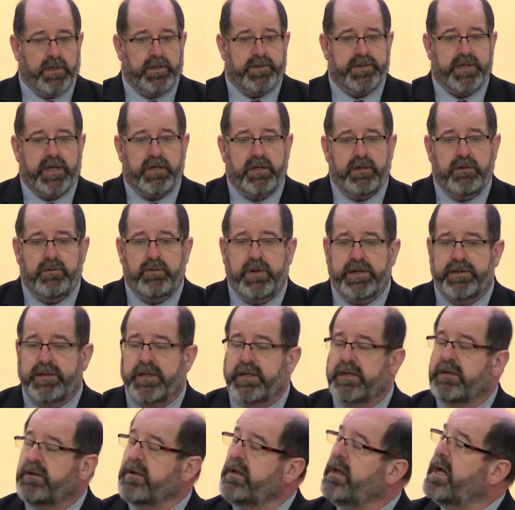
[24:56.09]
So with
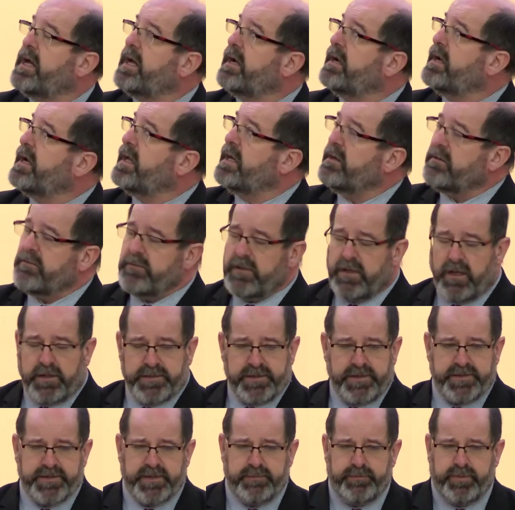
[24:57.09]
the kind of
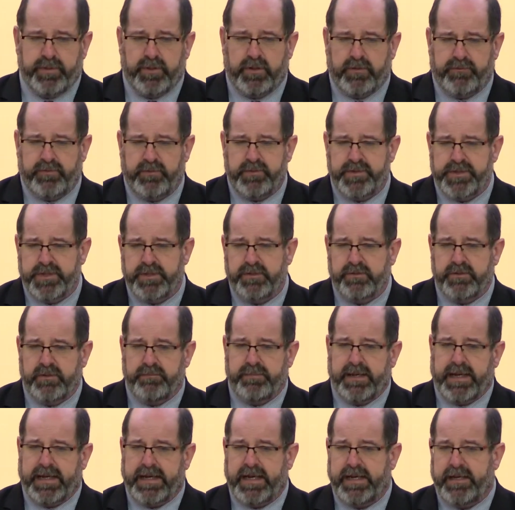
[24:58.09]
lots of support from children
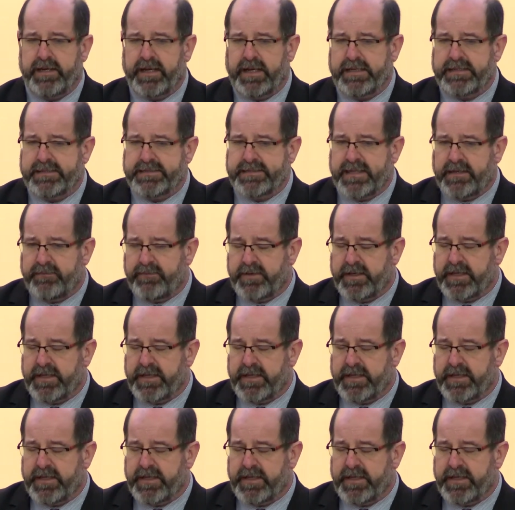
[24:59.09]
back in 97,